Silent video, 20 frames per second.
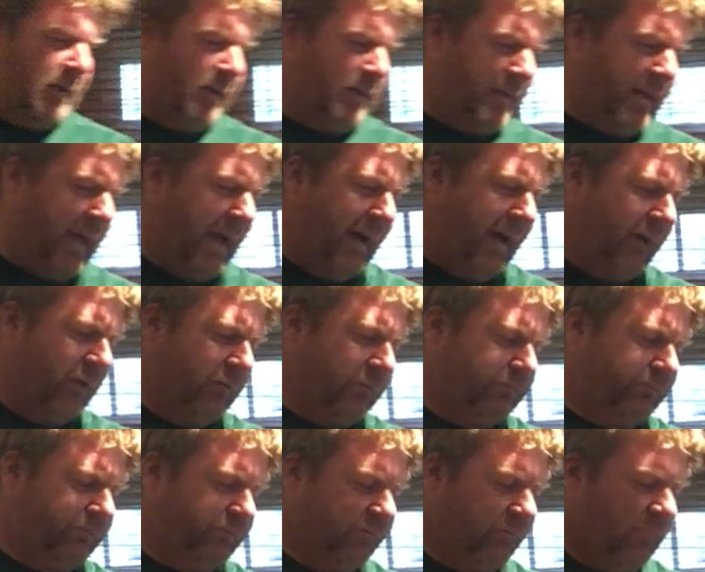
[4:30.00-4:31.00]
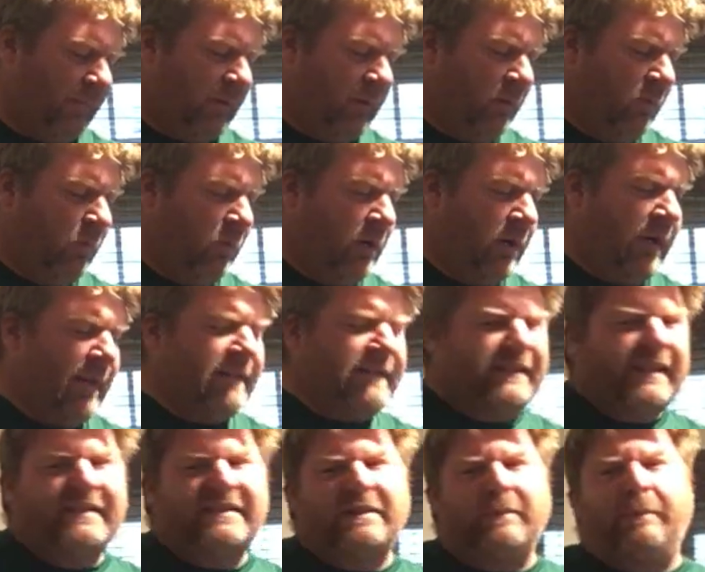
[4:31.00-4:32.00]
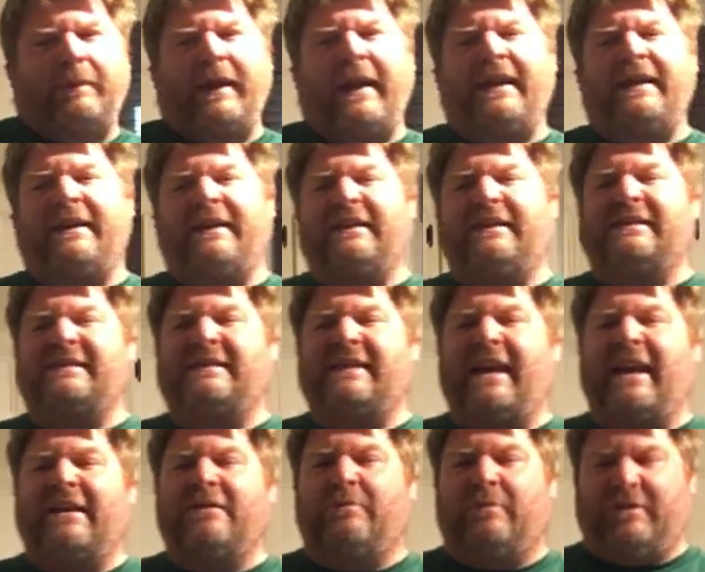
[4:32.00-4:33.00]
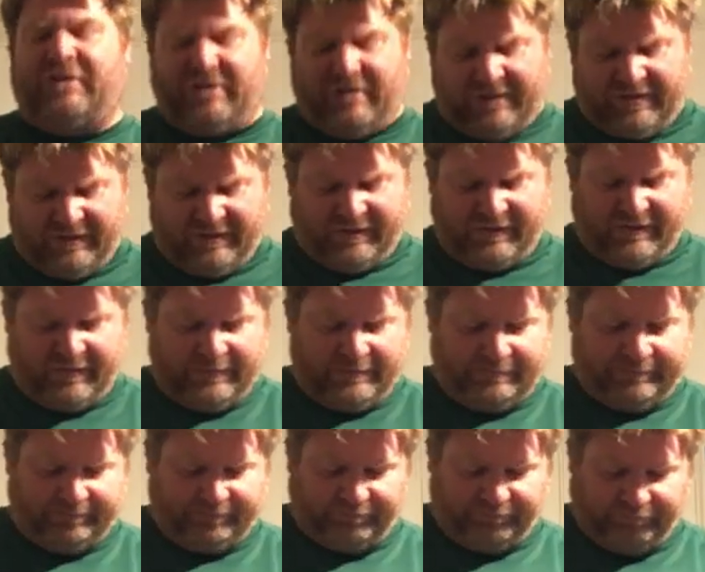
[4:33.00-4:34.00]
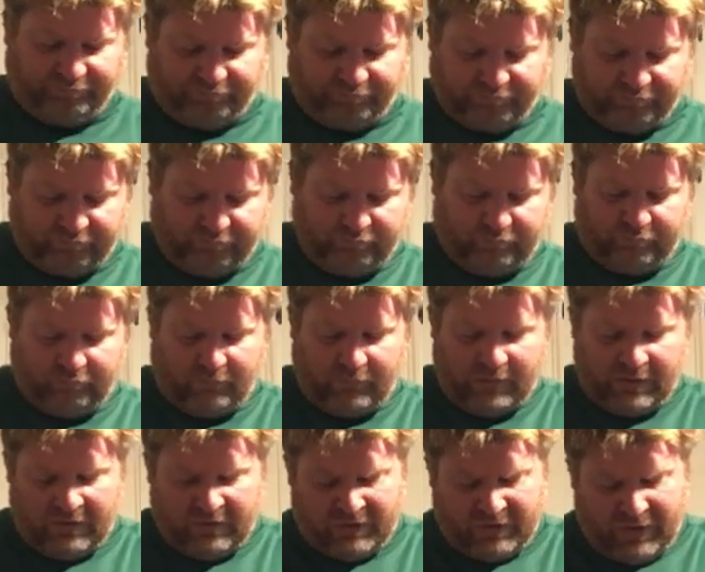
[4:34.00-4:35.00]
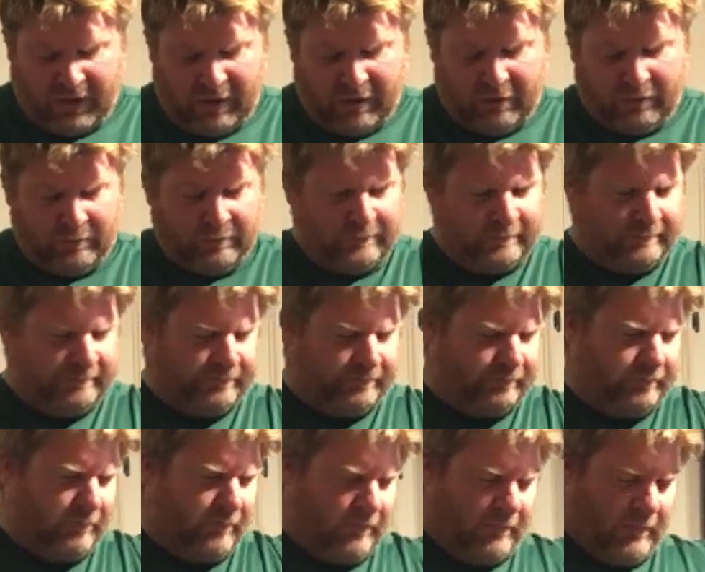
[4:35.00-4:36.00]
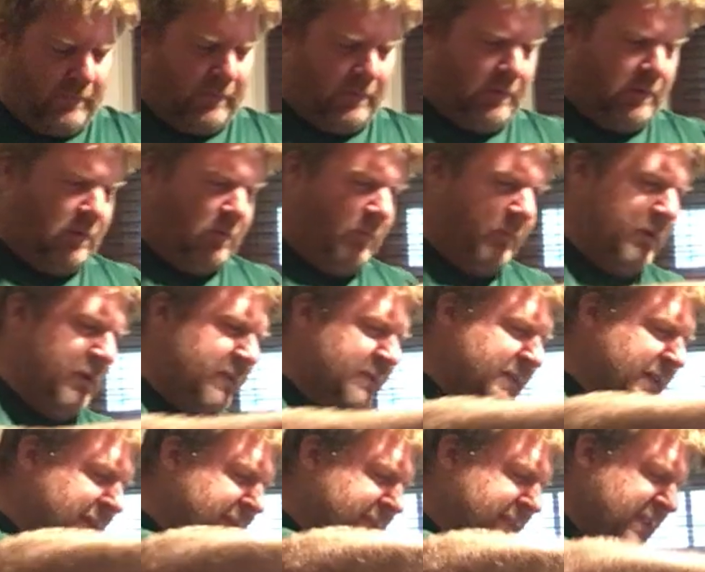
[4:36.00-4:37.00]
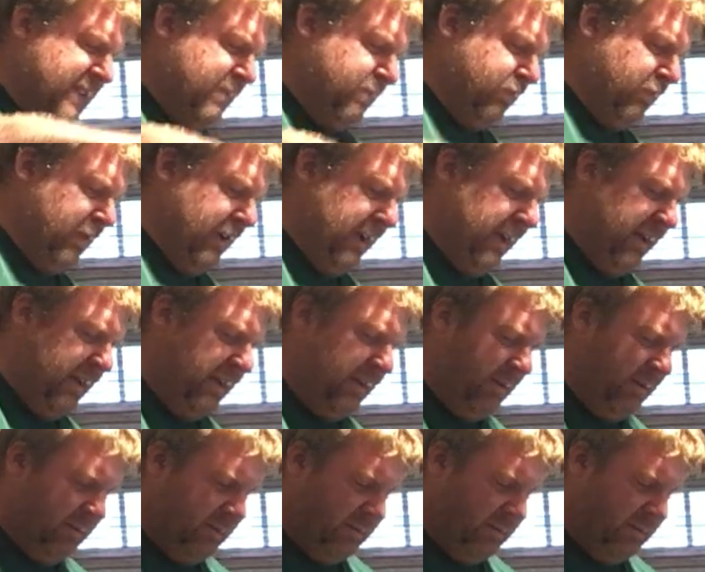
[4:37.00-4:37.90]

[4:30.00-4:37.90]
Now, we're anticipating sandwiches. So, we're going to take this bread.